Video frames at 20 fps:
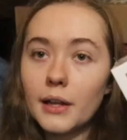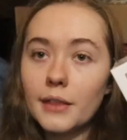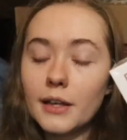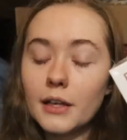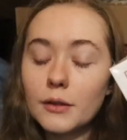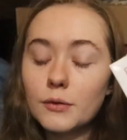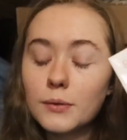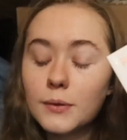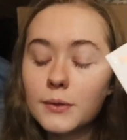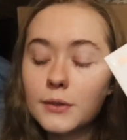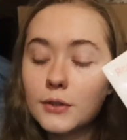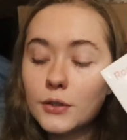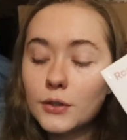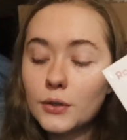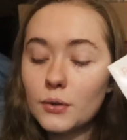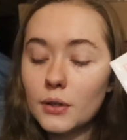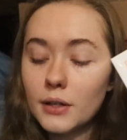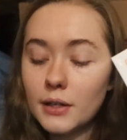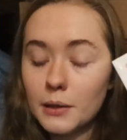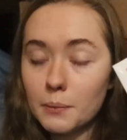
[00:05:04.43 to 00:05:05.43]
think I'm supposed to
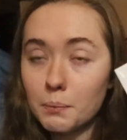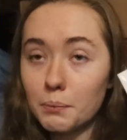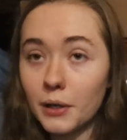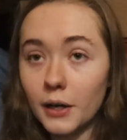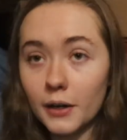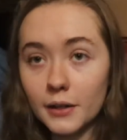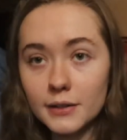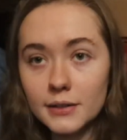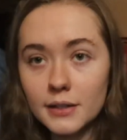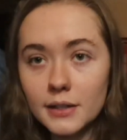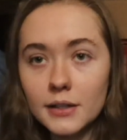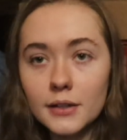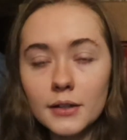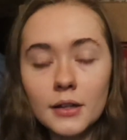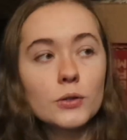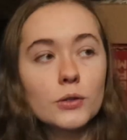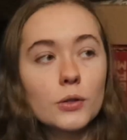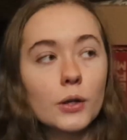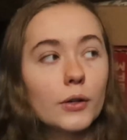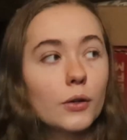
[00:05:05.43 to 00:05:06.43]
do an unboxing,
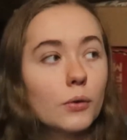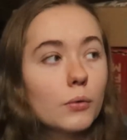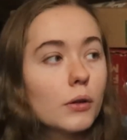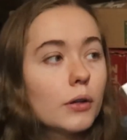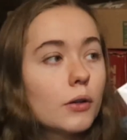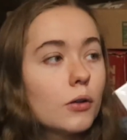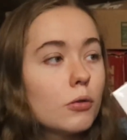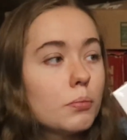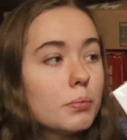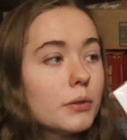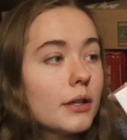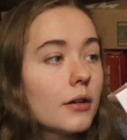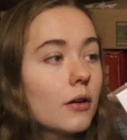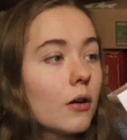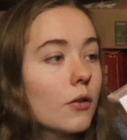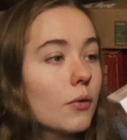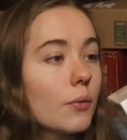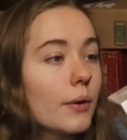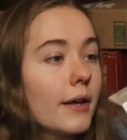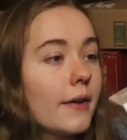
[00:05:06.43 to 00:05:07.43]
so I don't want to open it all
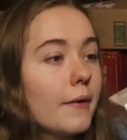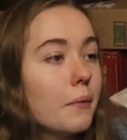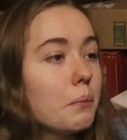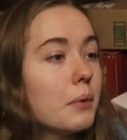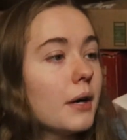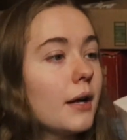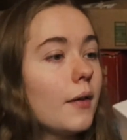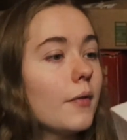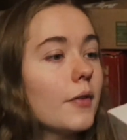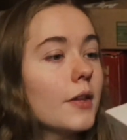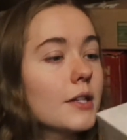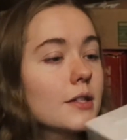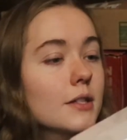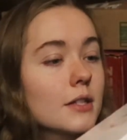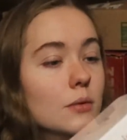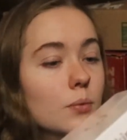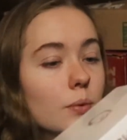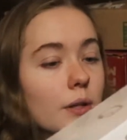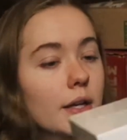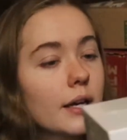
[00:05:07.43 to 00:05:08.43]
the way, but this is
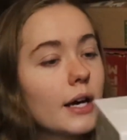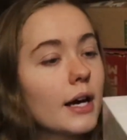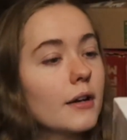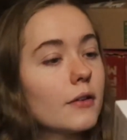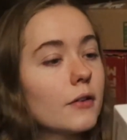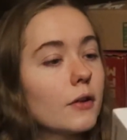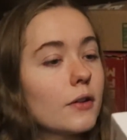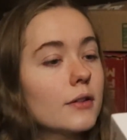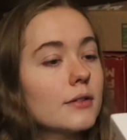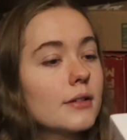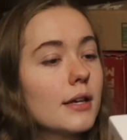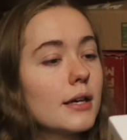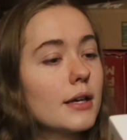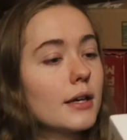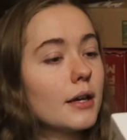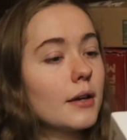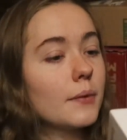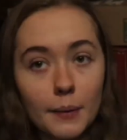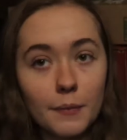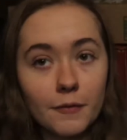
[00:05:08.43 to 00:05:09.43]
what it kind of looks like.
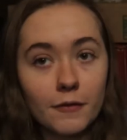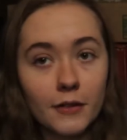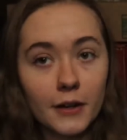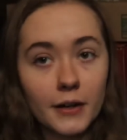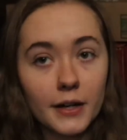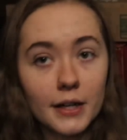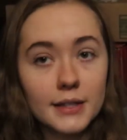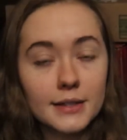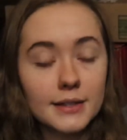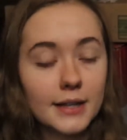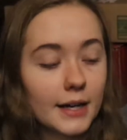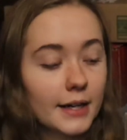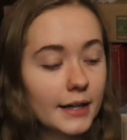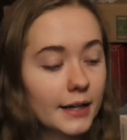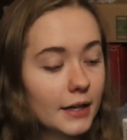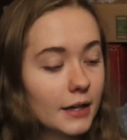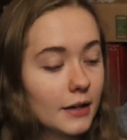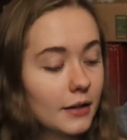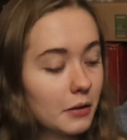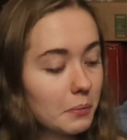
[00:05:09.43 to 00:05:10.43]
I'm very
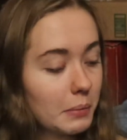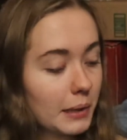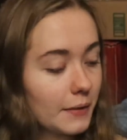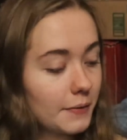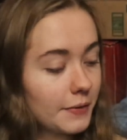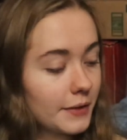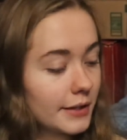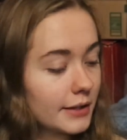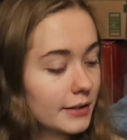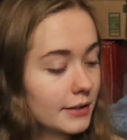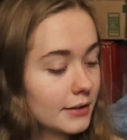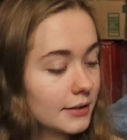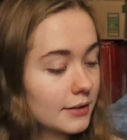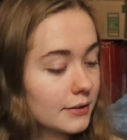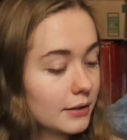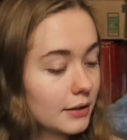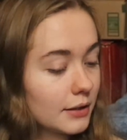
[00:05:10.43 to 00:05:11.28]
excited about this.